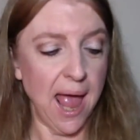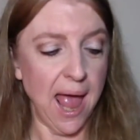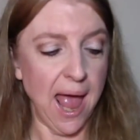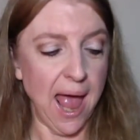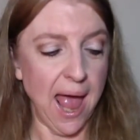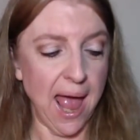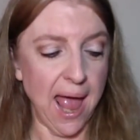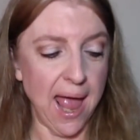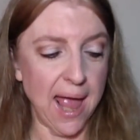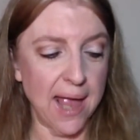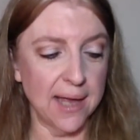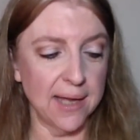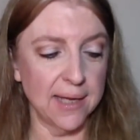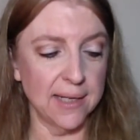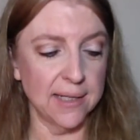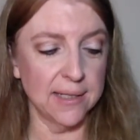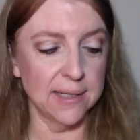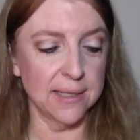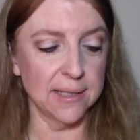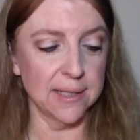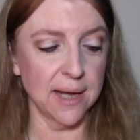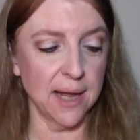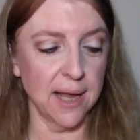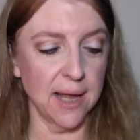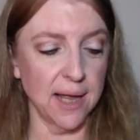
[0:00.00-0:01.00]

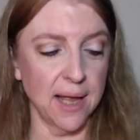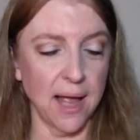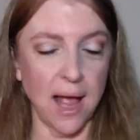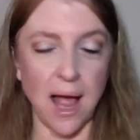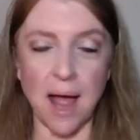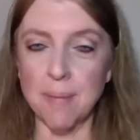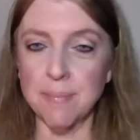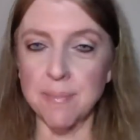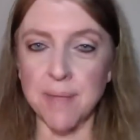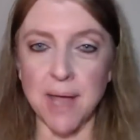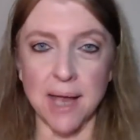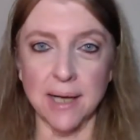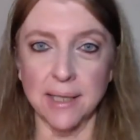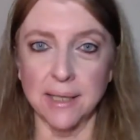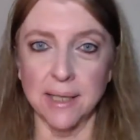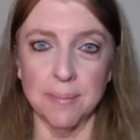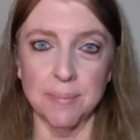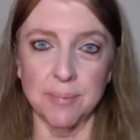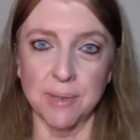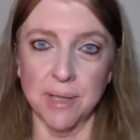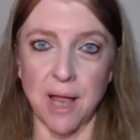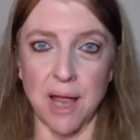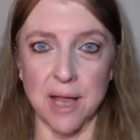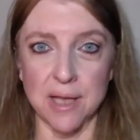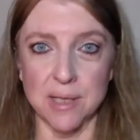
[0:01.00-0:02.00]
And I'm not a
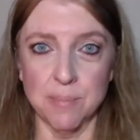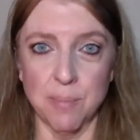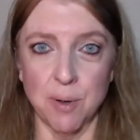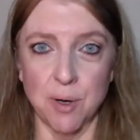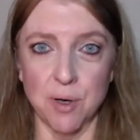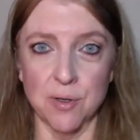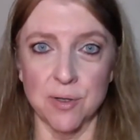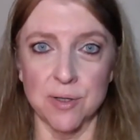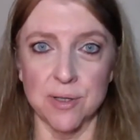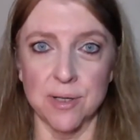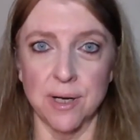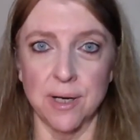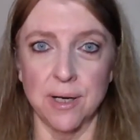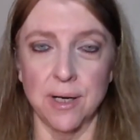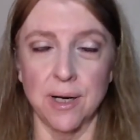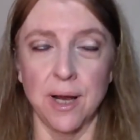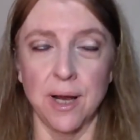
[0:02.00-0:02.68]
lip gloss person.